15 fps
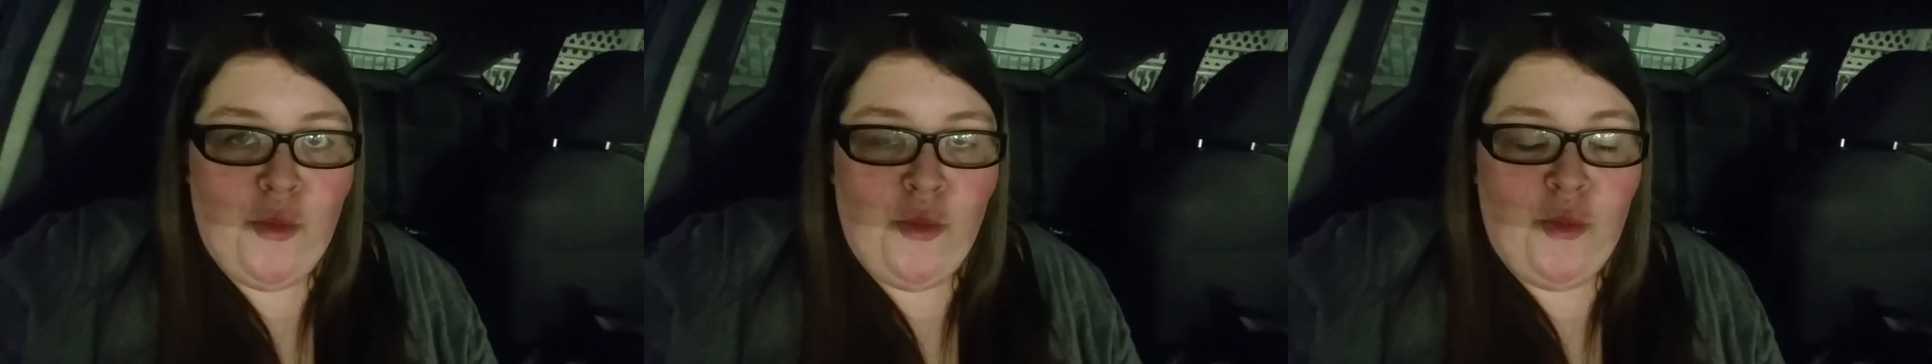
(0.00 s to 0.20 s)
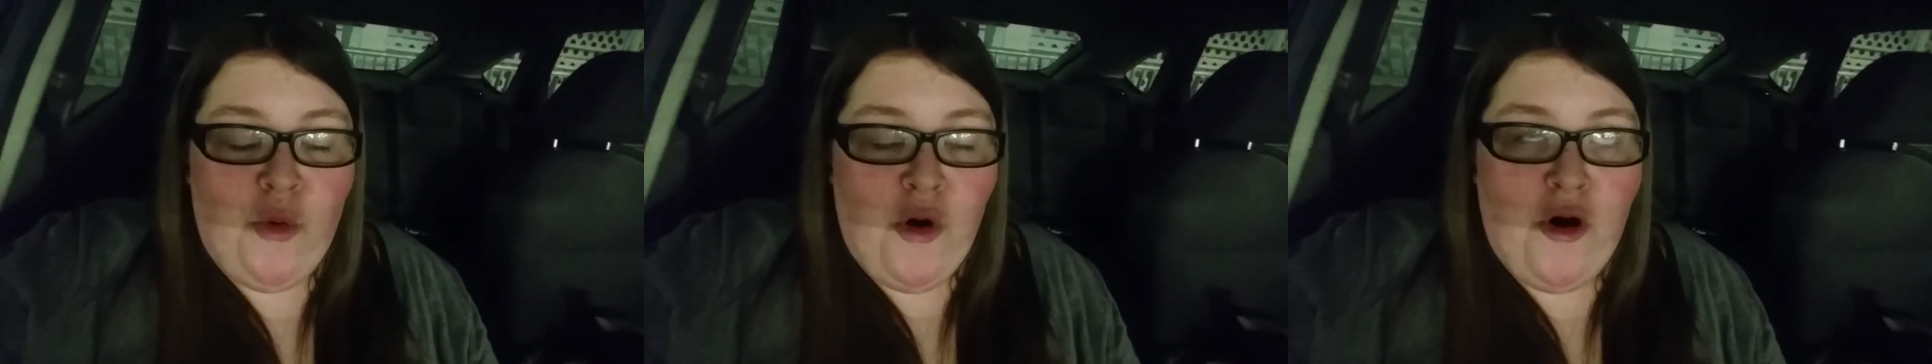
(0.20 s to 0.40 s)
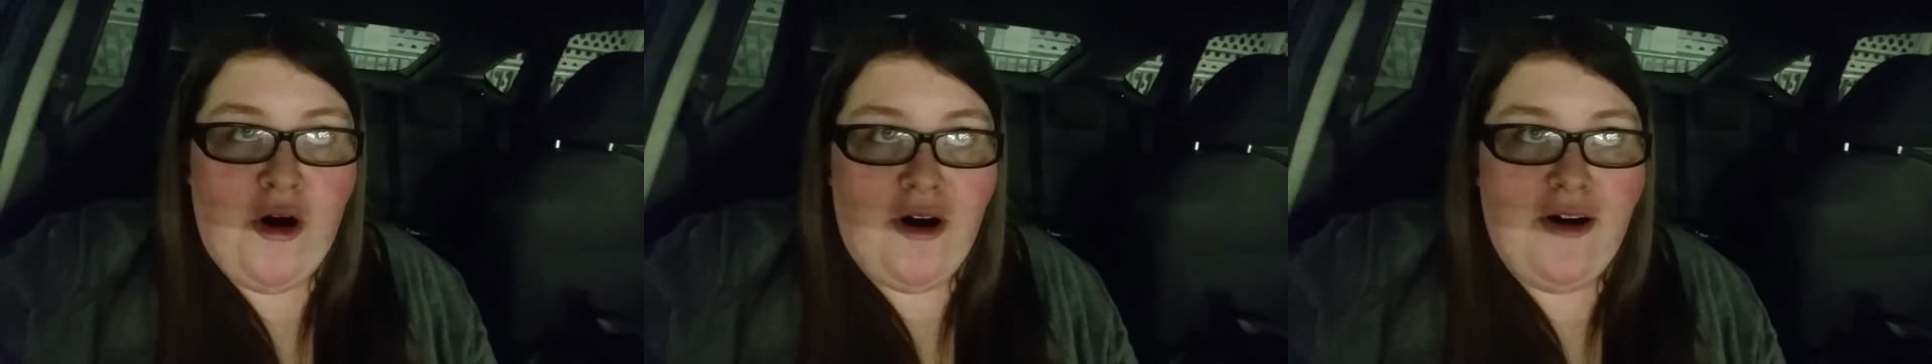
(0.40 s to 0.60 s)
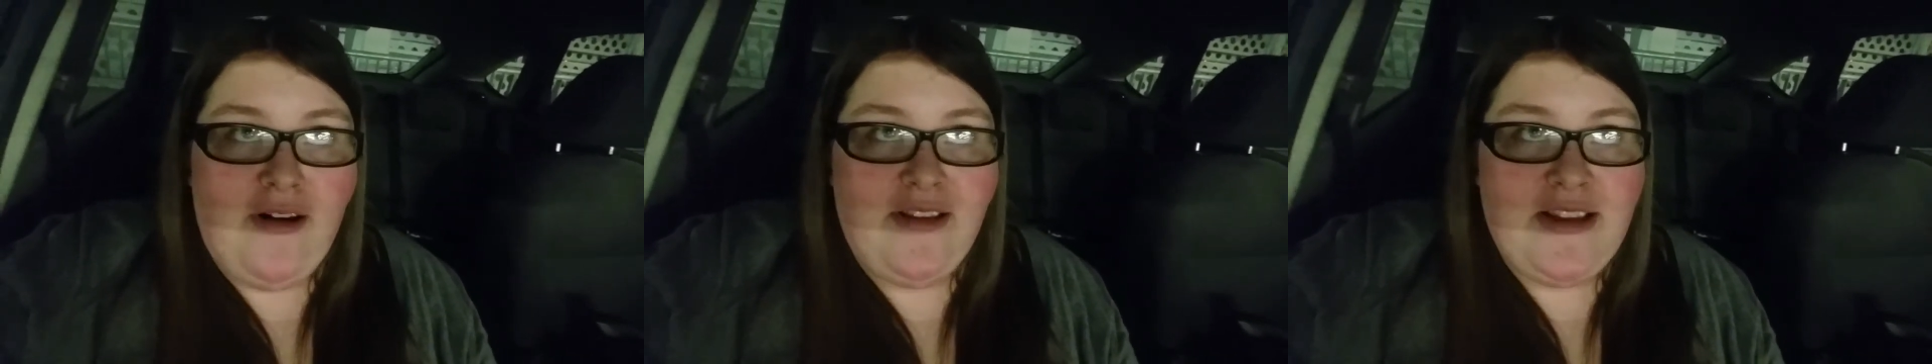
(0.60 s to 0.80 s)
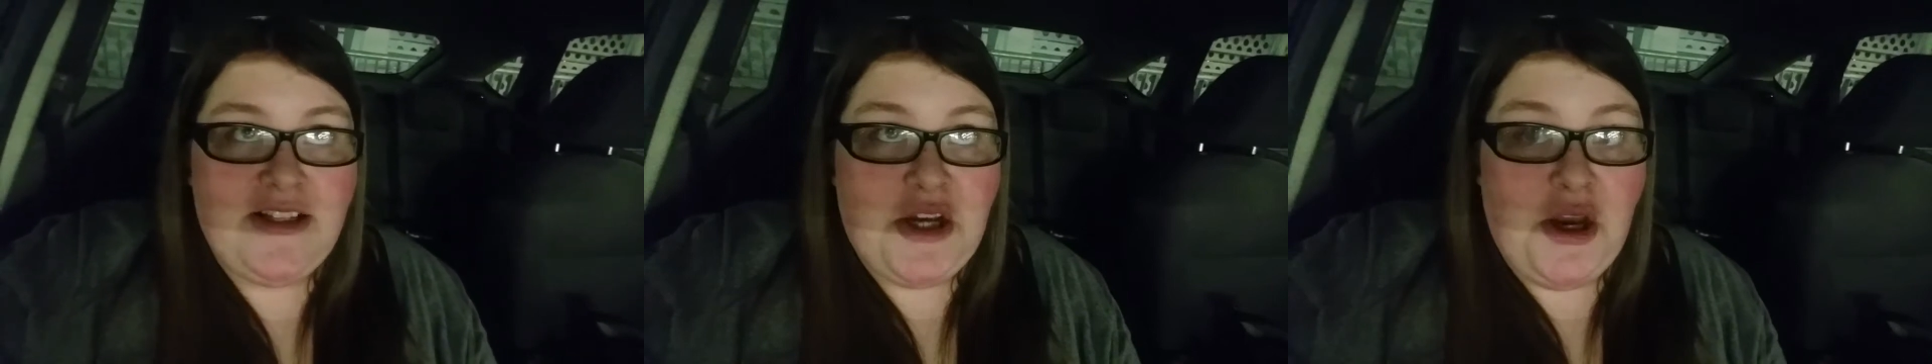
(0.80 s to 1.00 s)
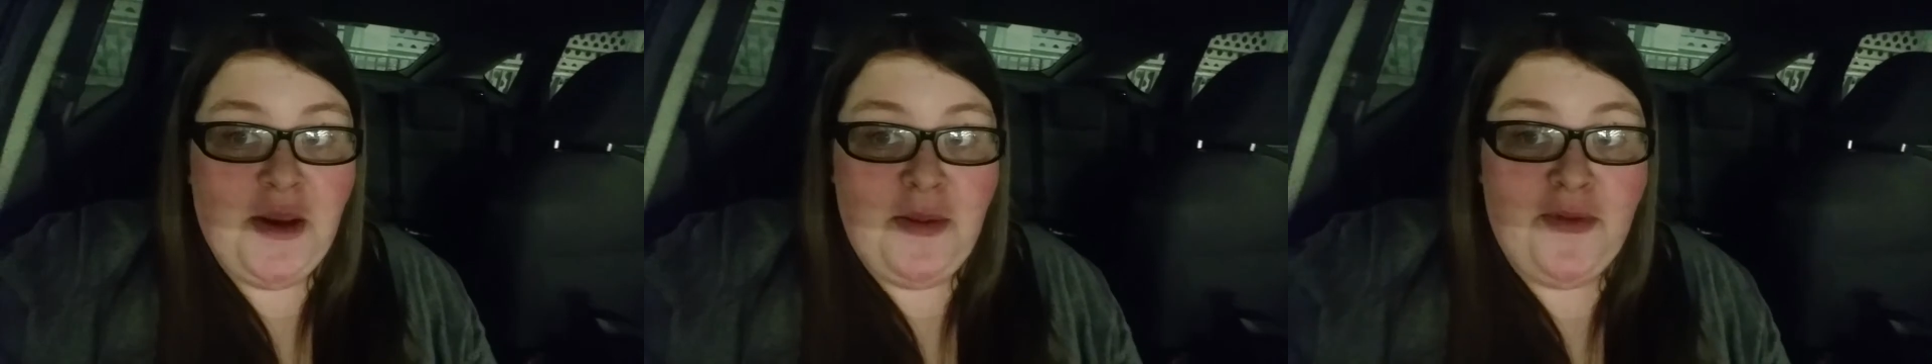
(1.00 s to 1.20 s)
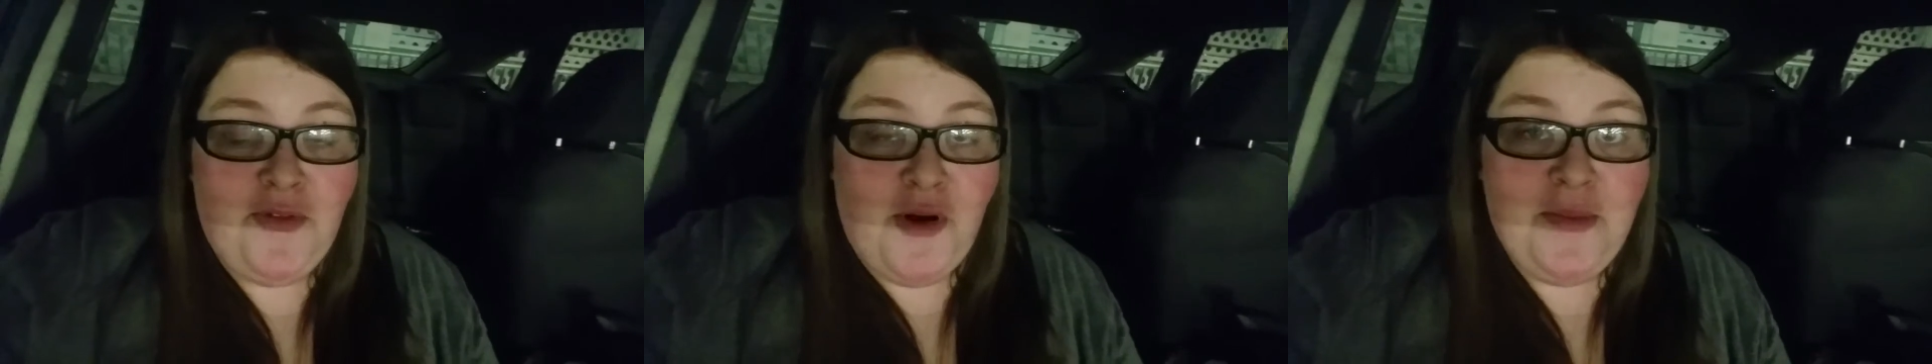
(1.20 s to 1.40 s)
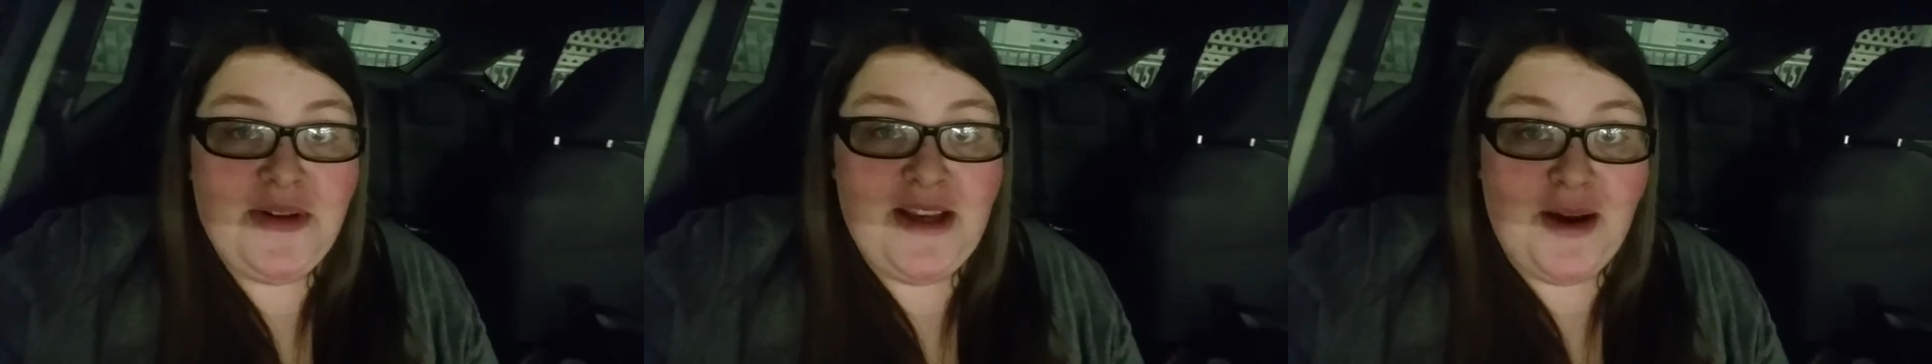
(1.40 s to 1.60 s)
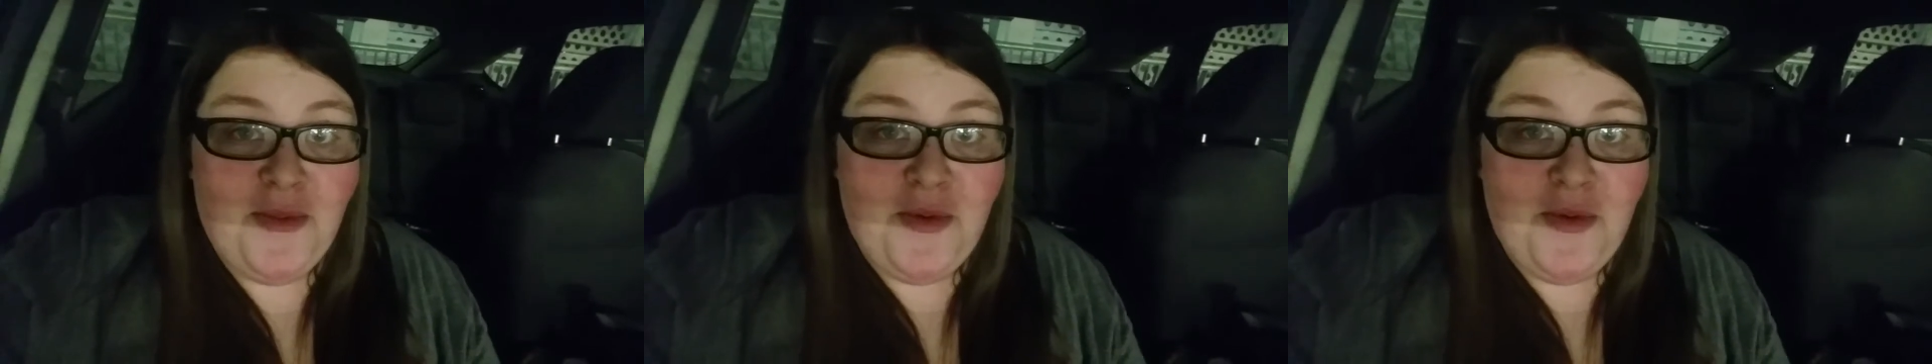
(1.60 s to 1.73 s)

what the type of comedy I